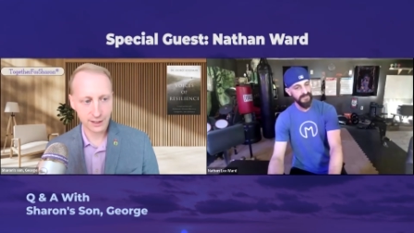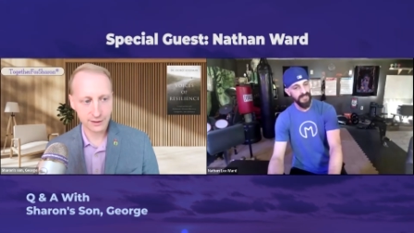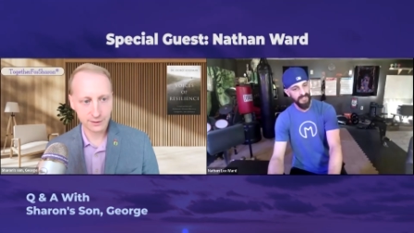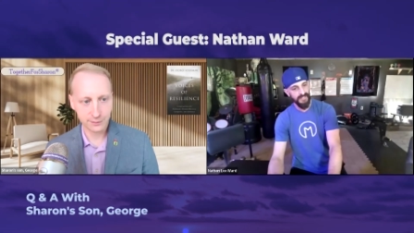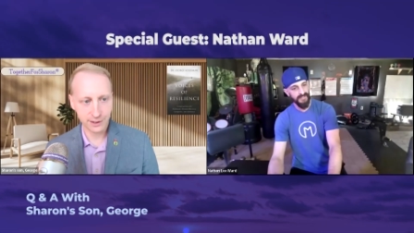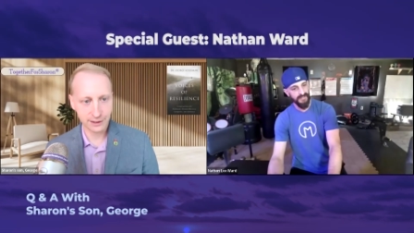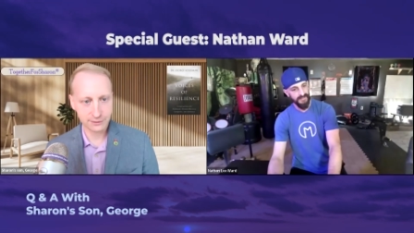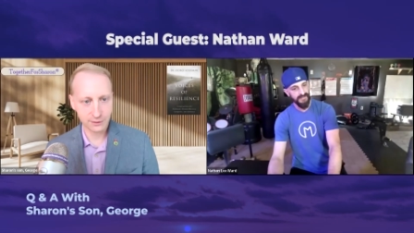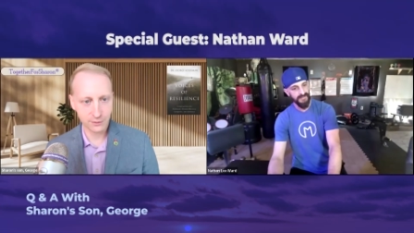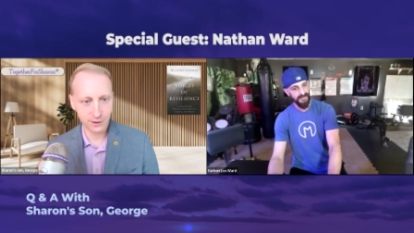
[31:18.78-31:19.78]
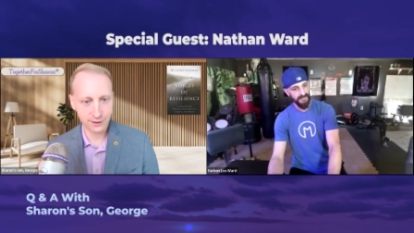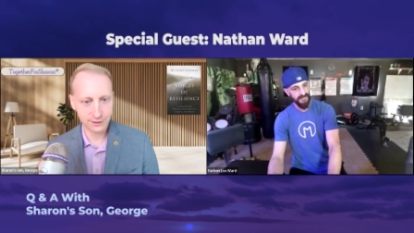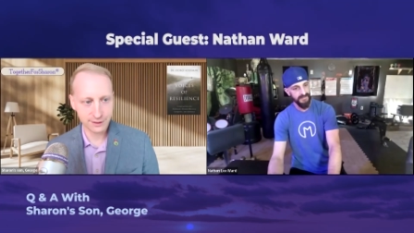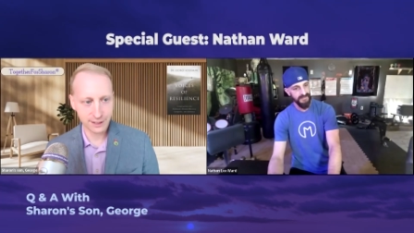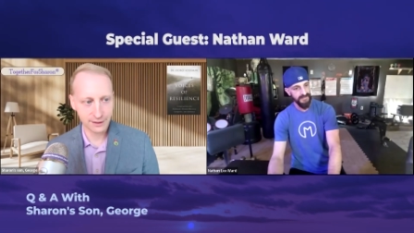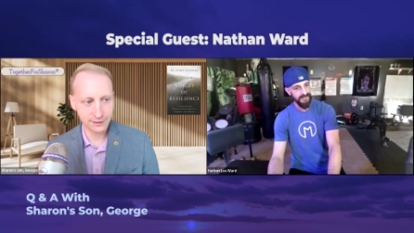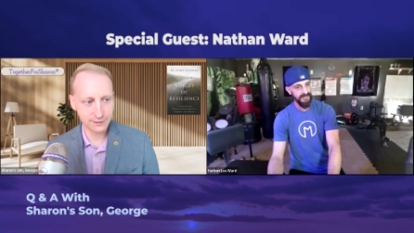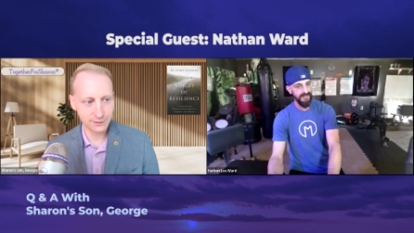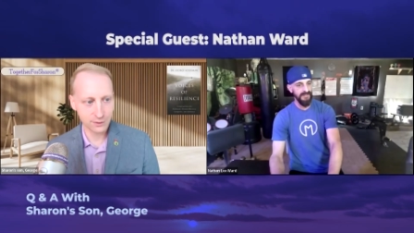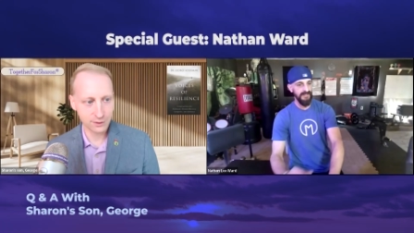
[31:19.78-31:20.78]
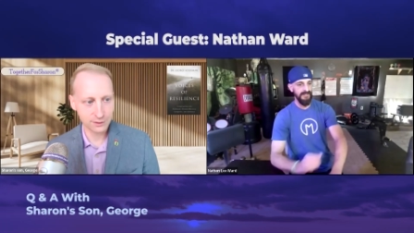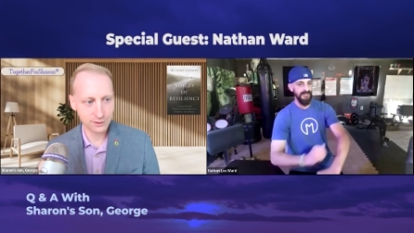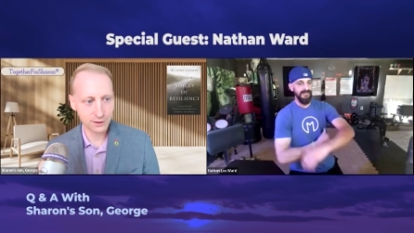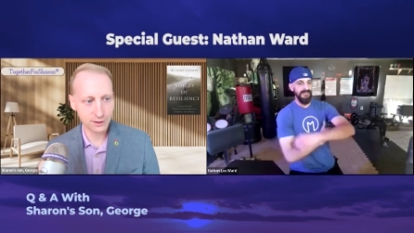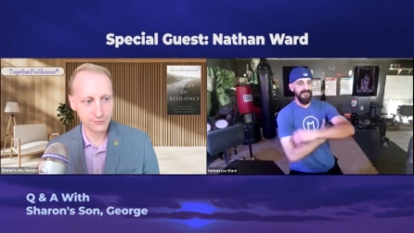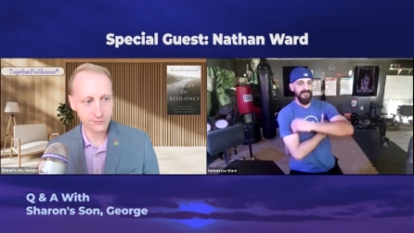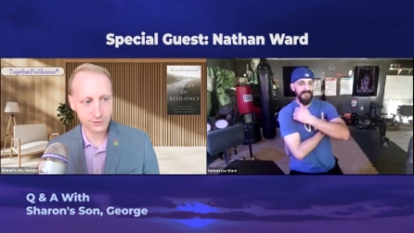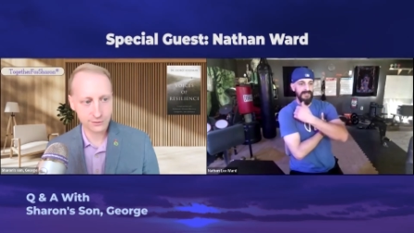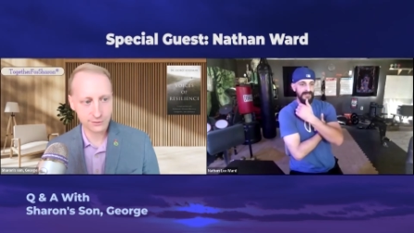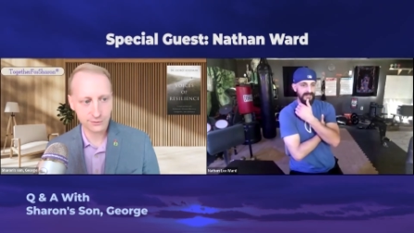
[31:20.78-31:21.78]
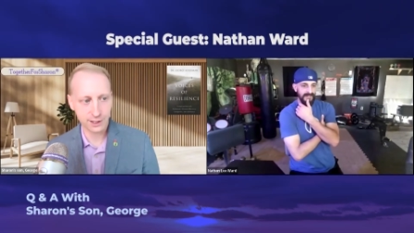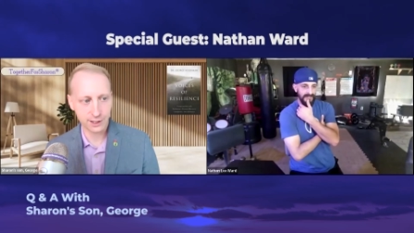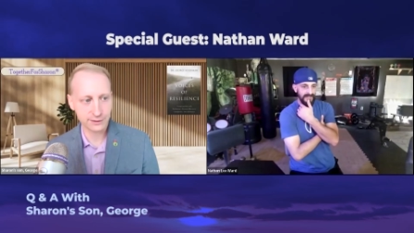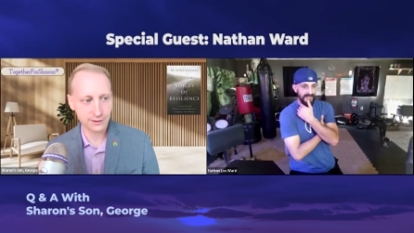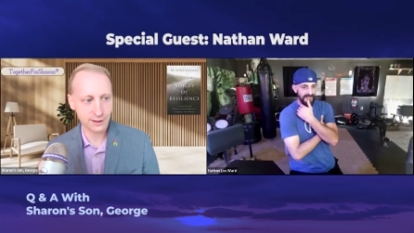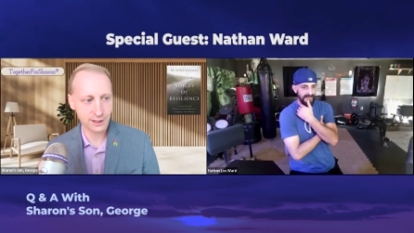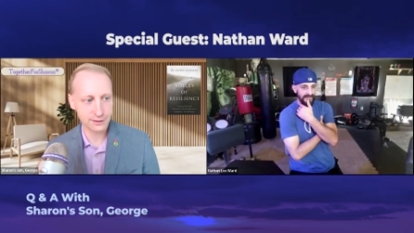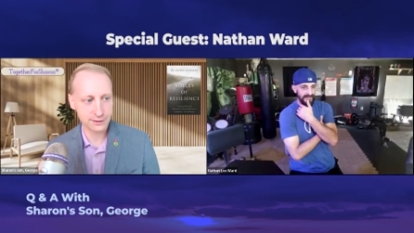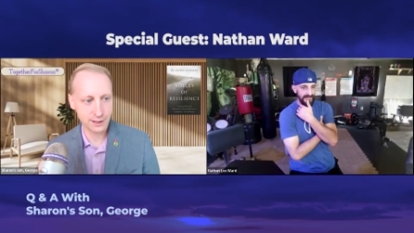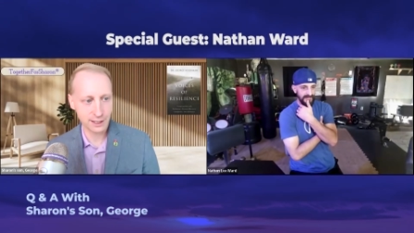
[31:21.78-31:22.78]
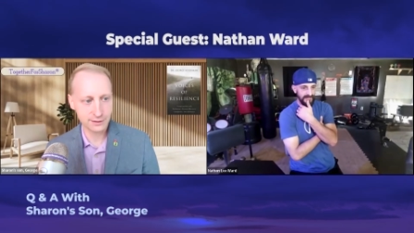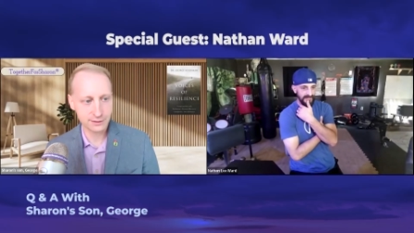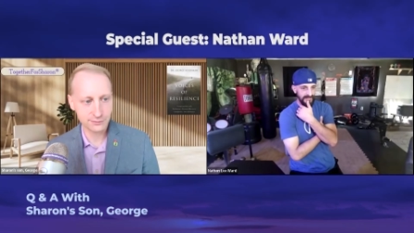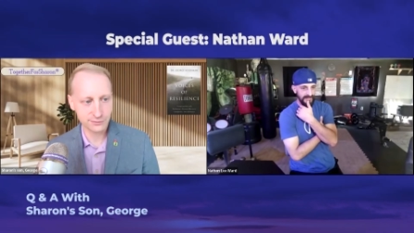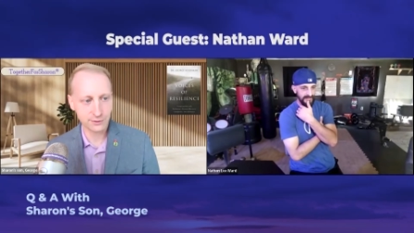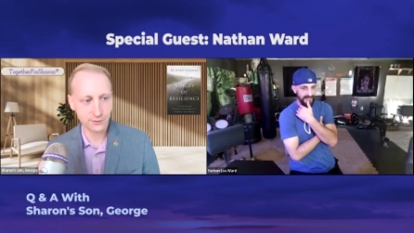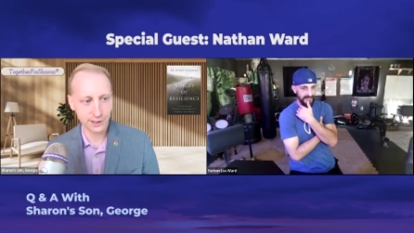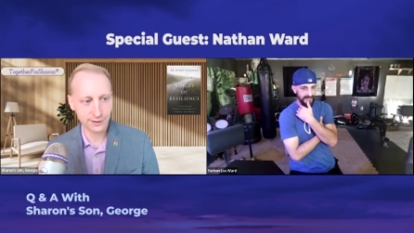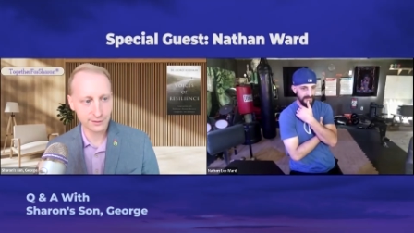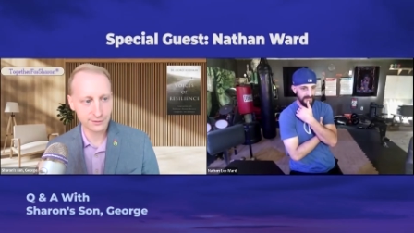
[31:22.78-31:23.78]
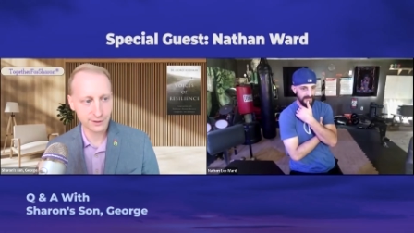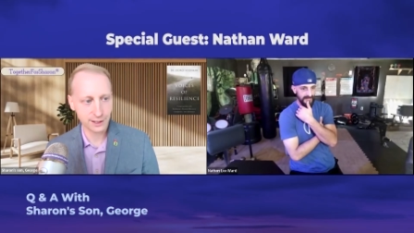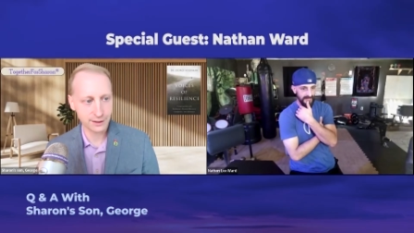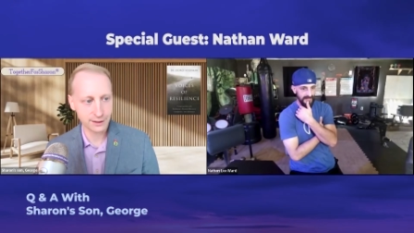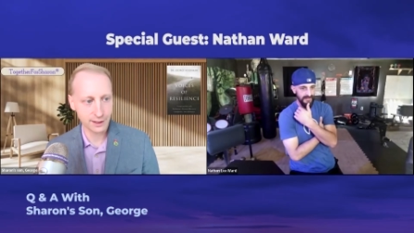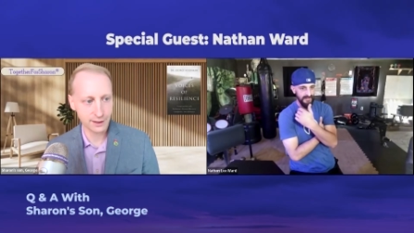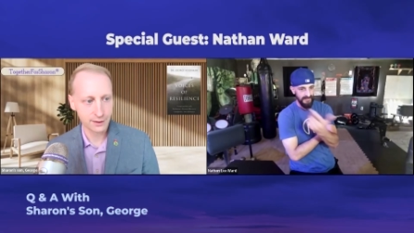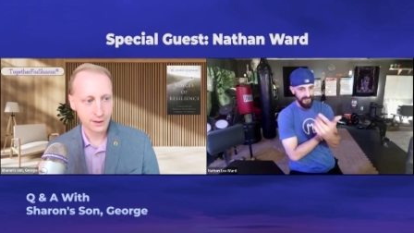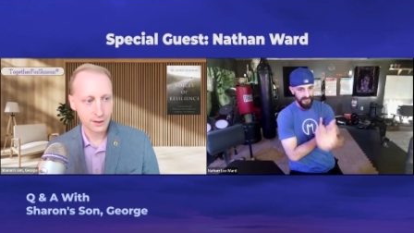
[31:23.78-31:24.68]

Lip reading: trying to break the walls down in the world of law enforcement throughout the United States for awareness right now.